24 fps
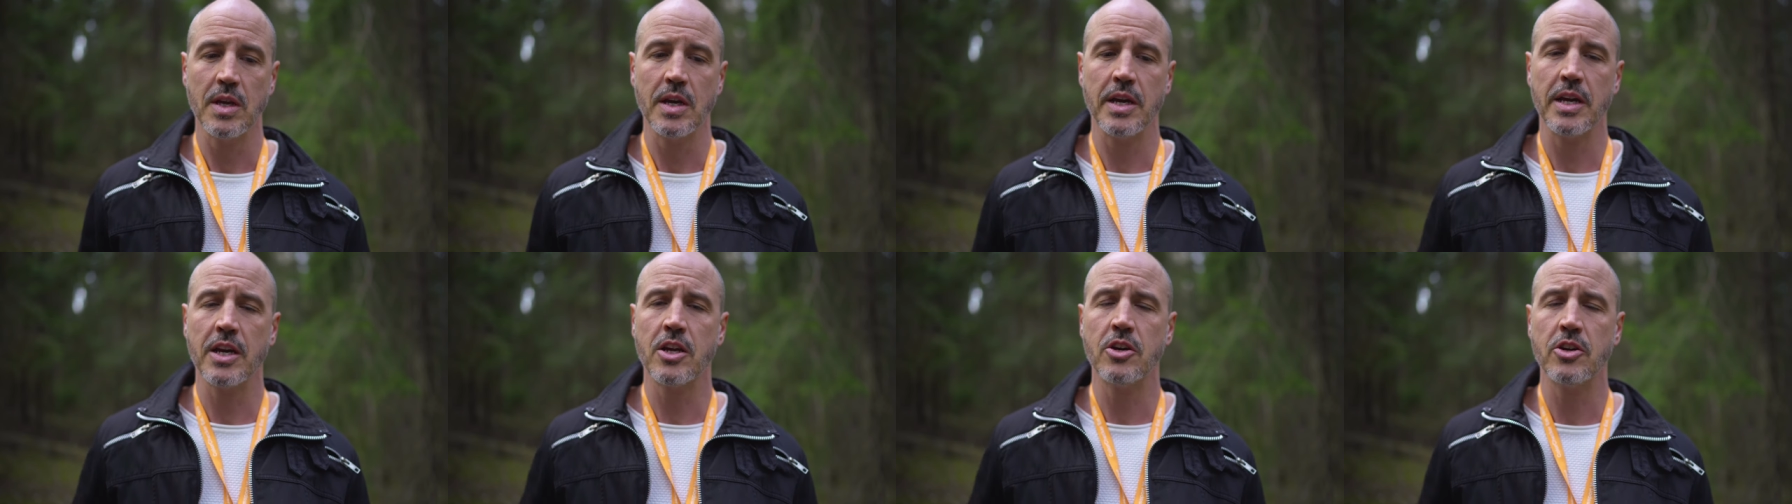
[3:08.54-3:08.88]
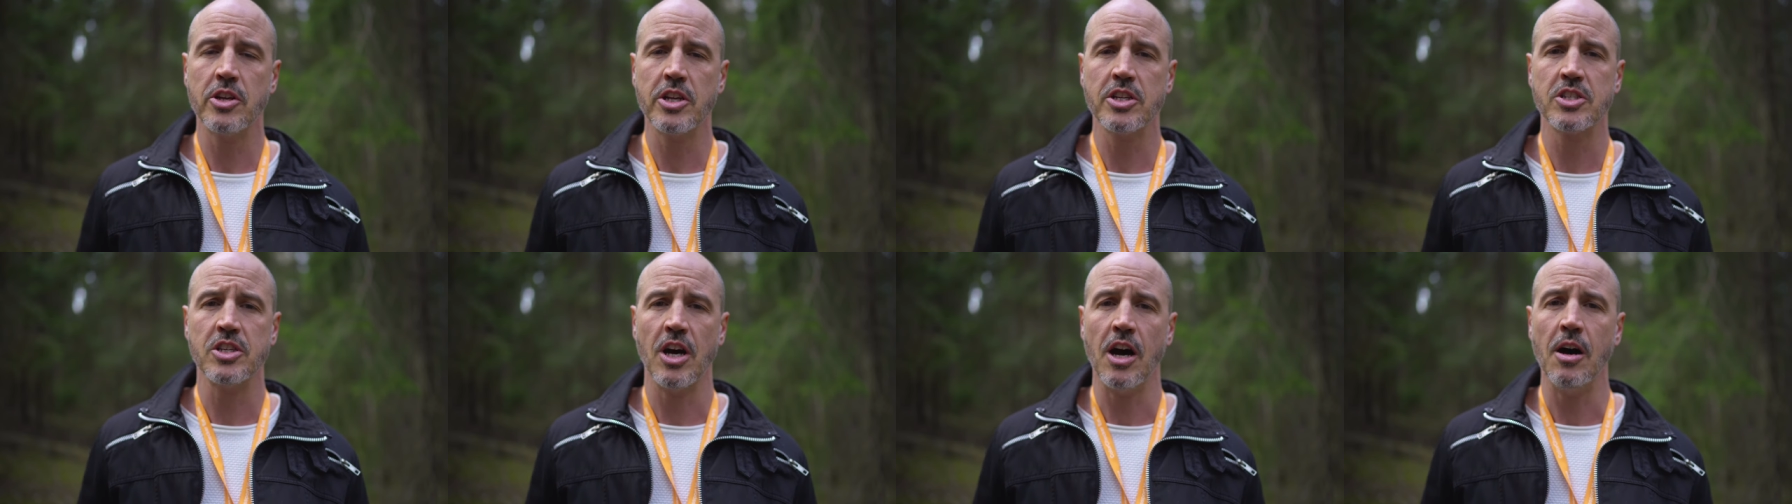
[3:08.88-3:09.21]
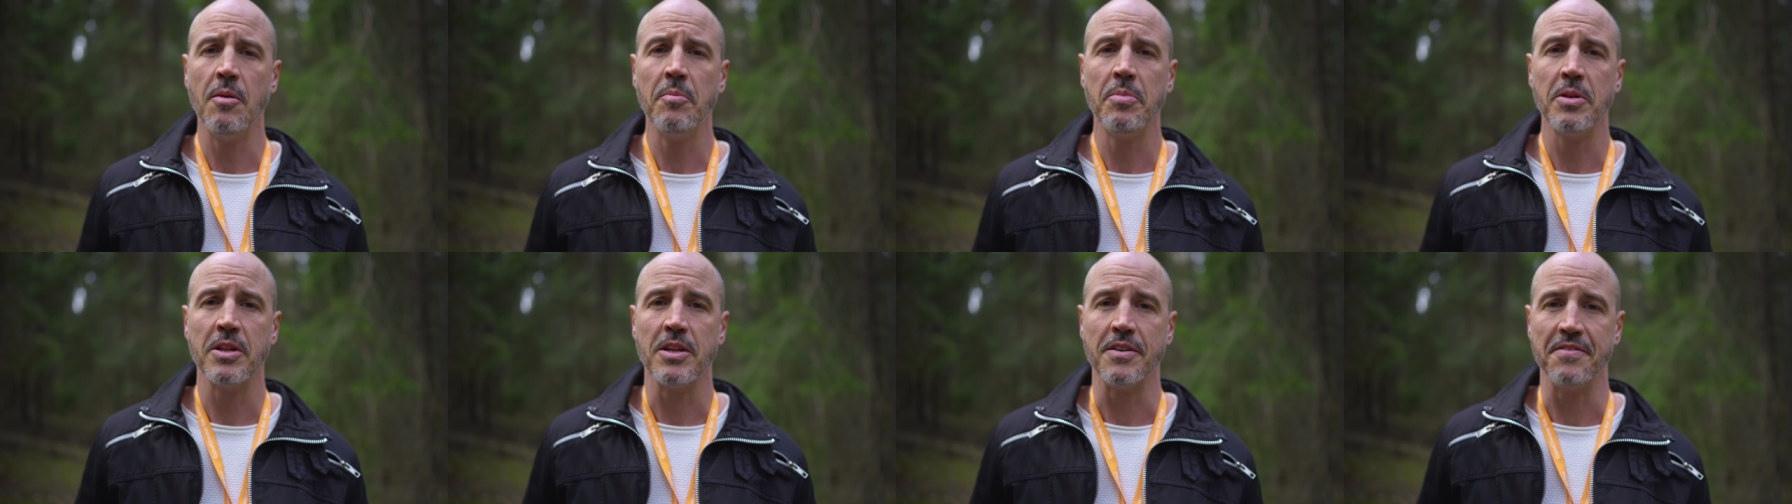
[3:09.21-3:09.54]
A good
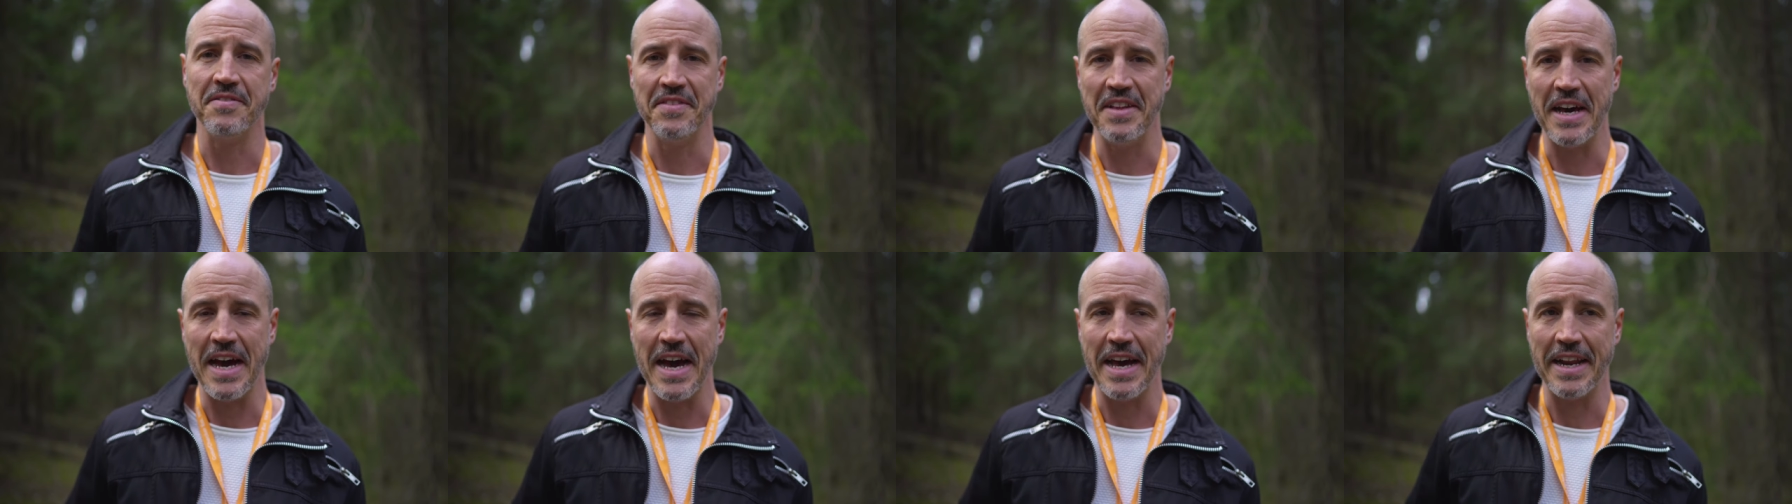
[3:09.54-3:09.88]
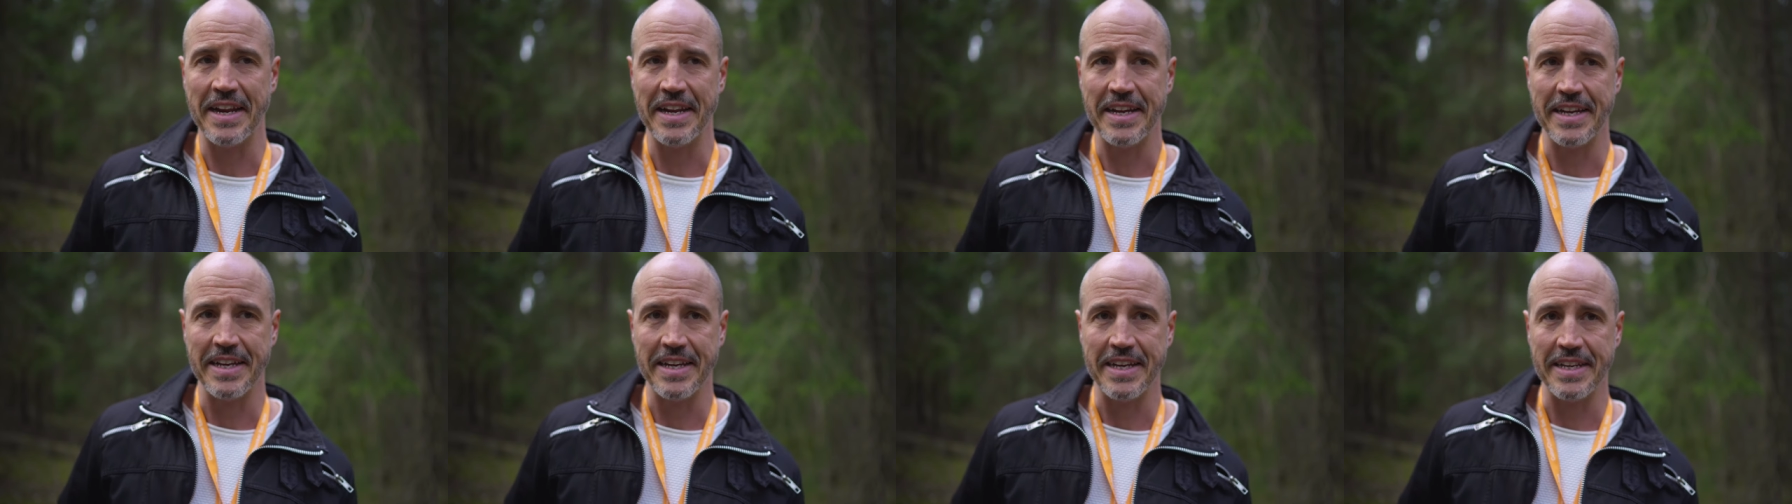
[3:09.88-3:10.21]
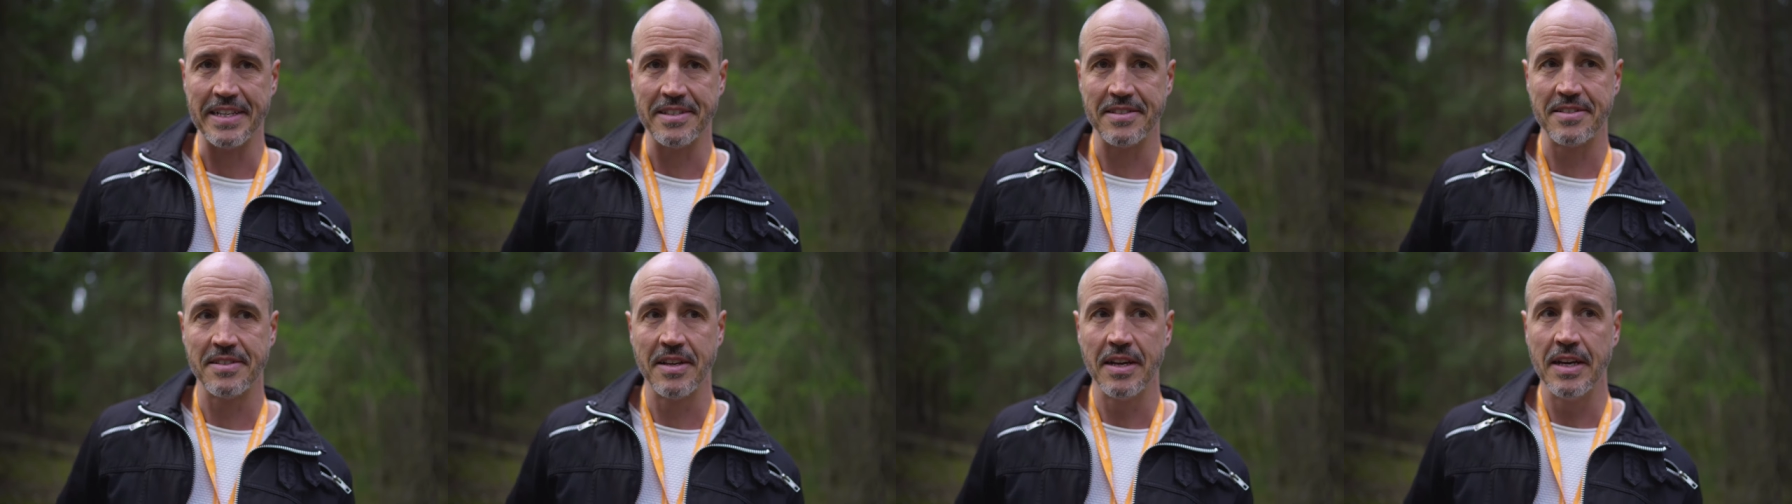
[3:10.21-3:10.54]
example of that
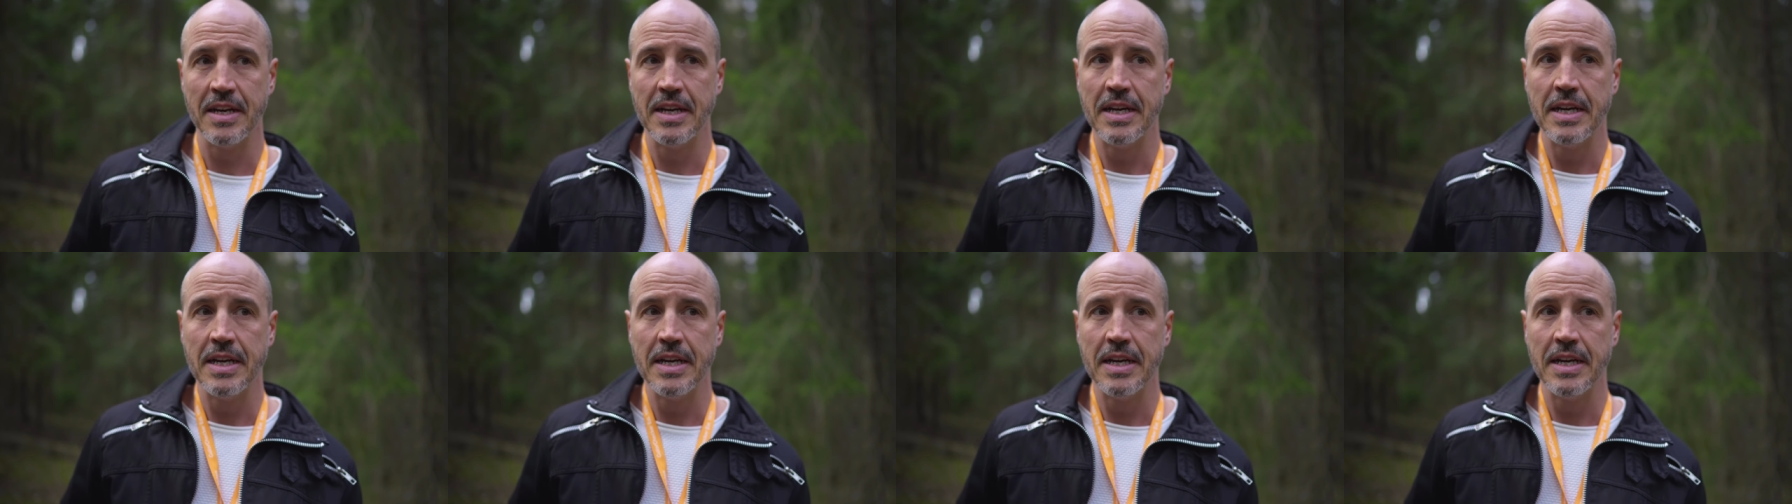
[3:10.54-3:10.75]
is